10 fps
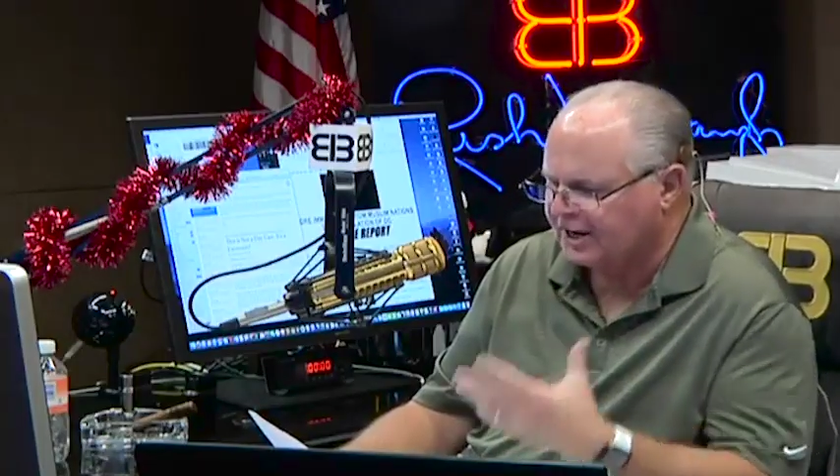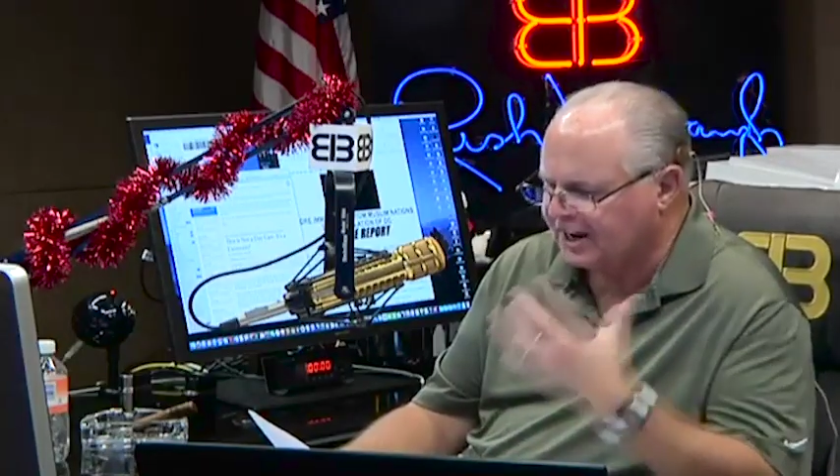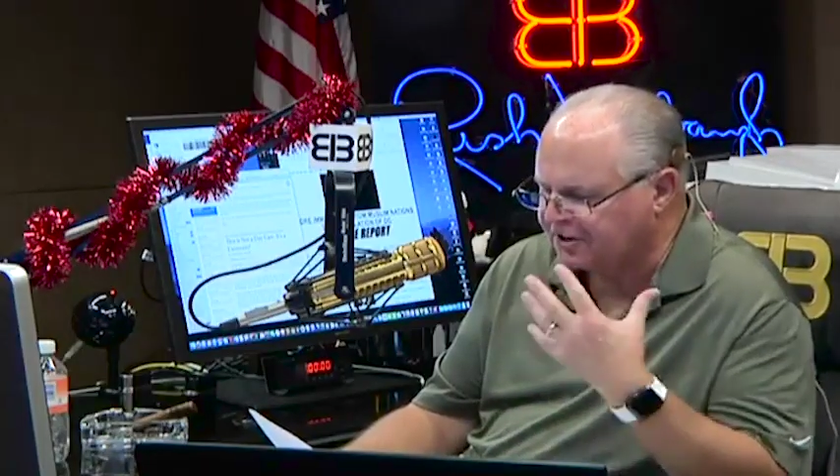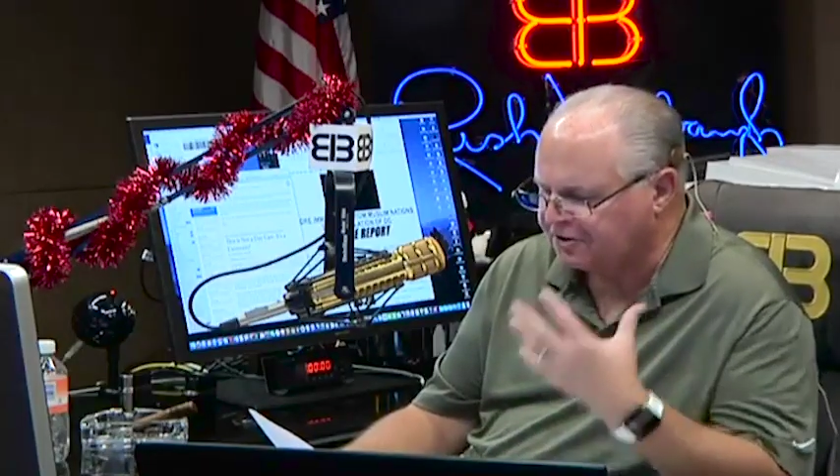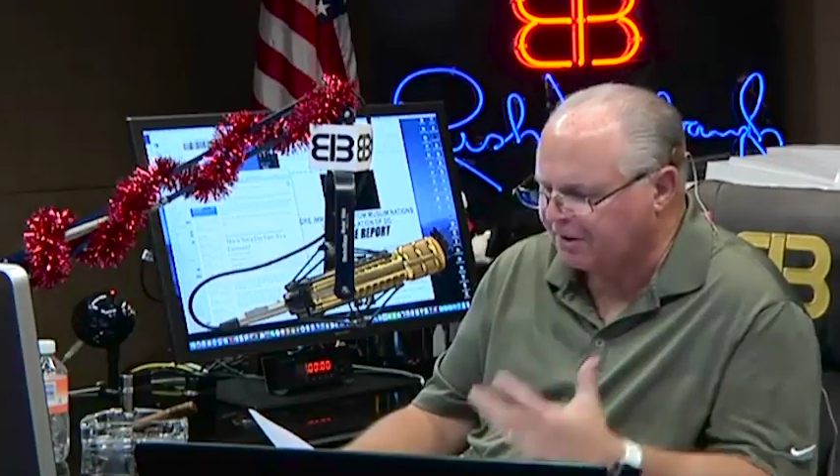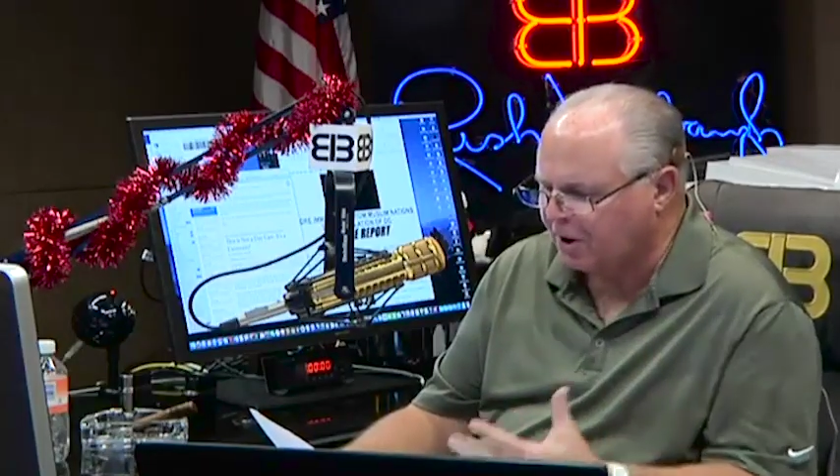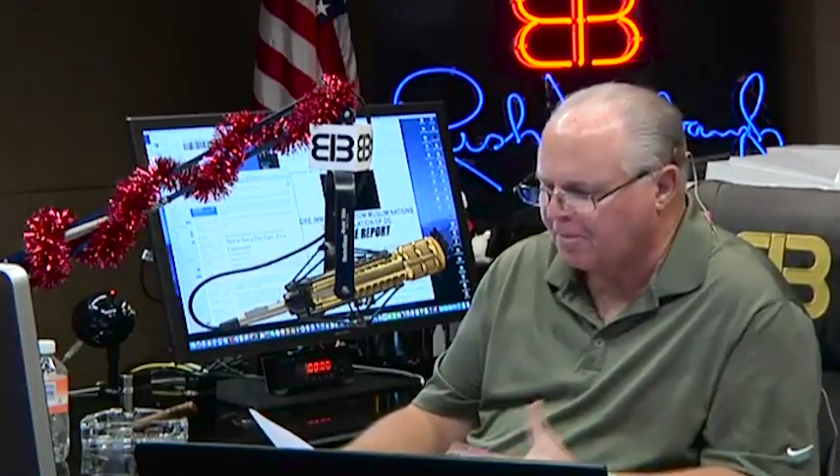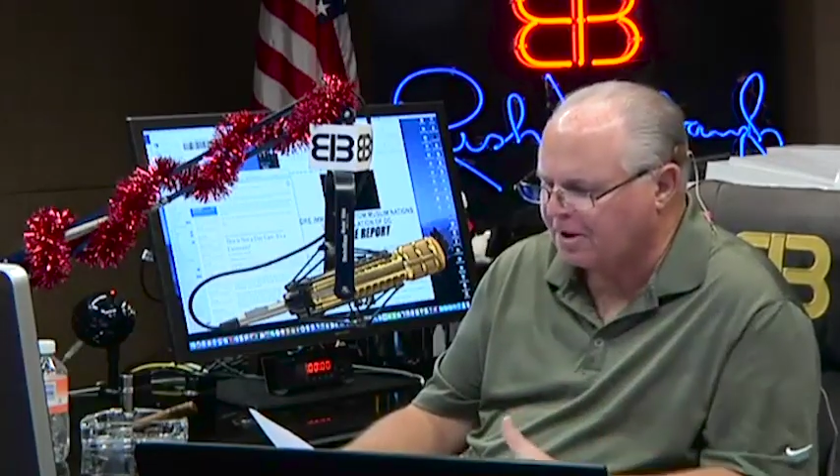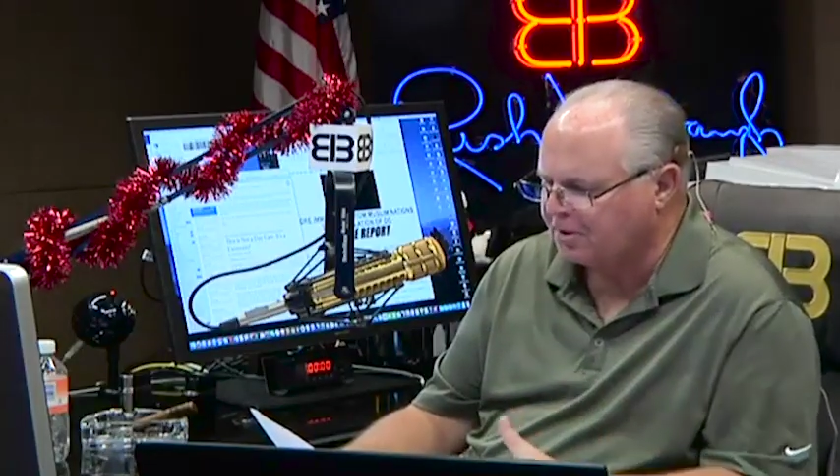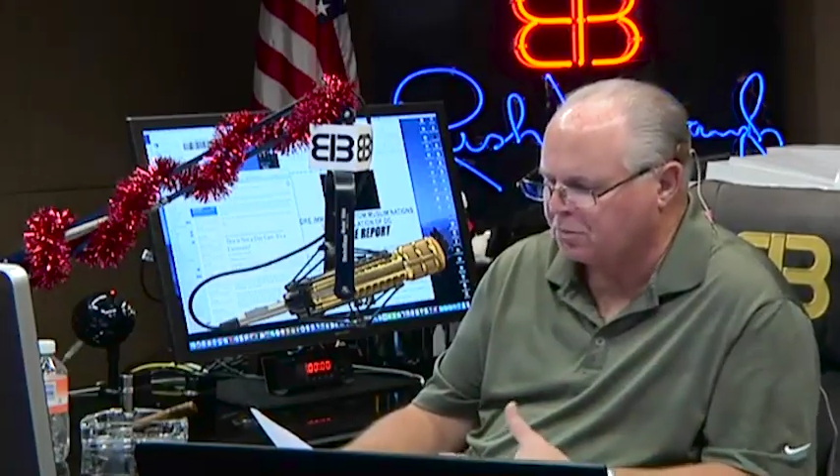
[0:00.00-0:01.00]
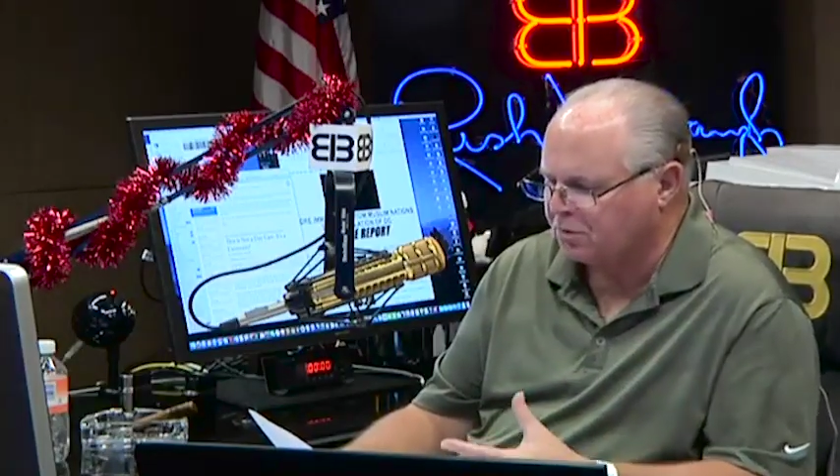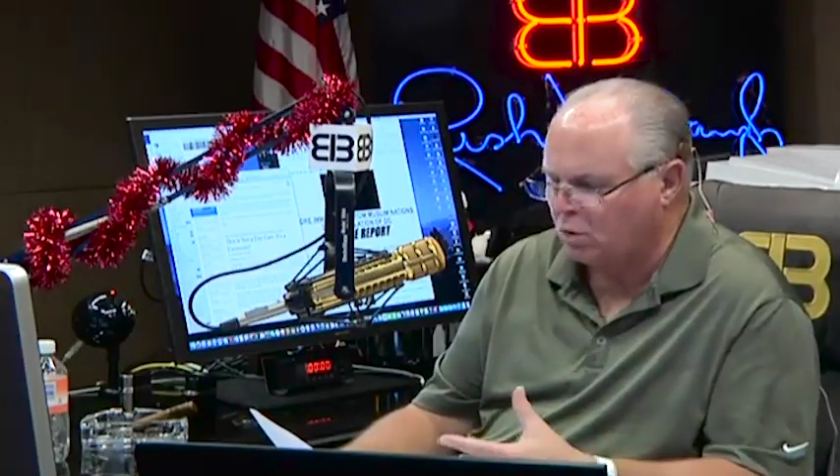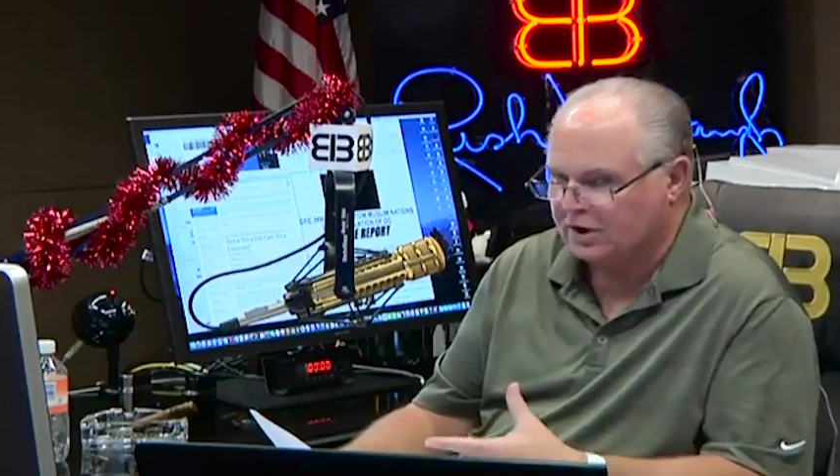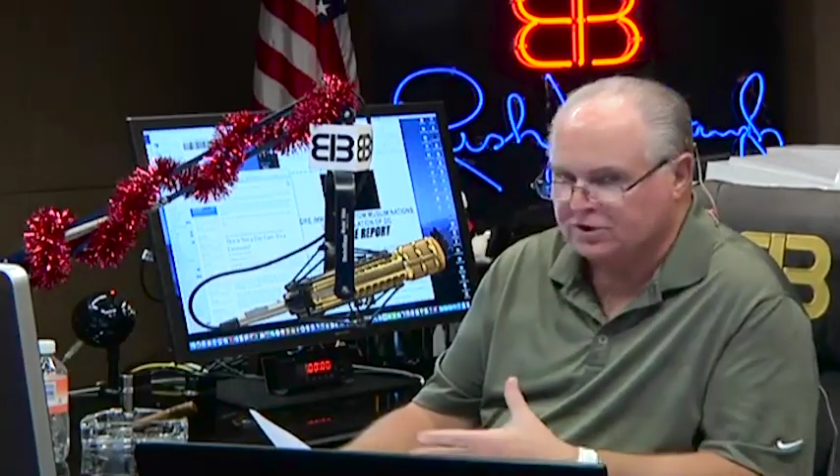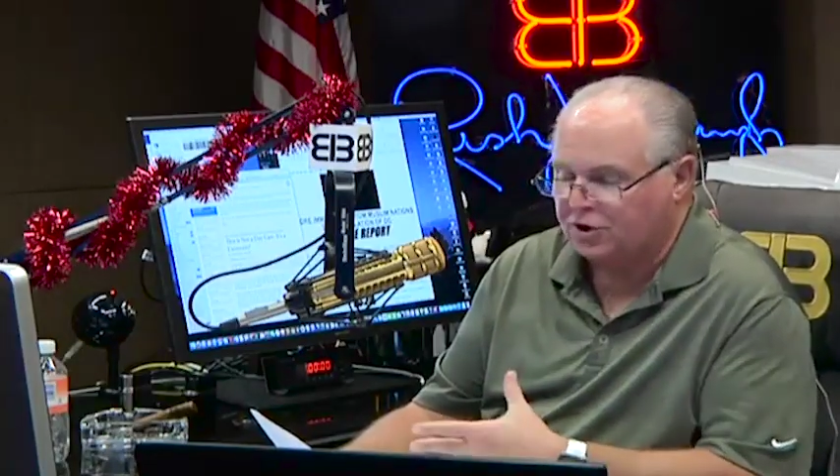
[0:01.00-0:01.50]
and experimented with
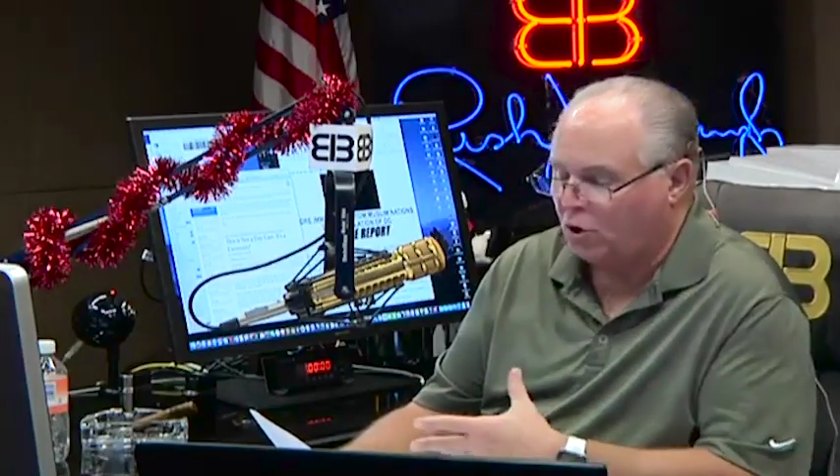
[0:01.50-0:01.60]
what could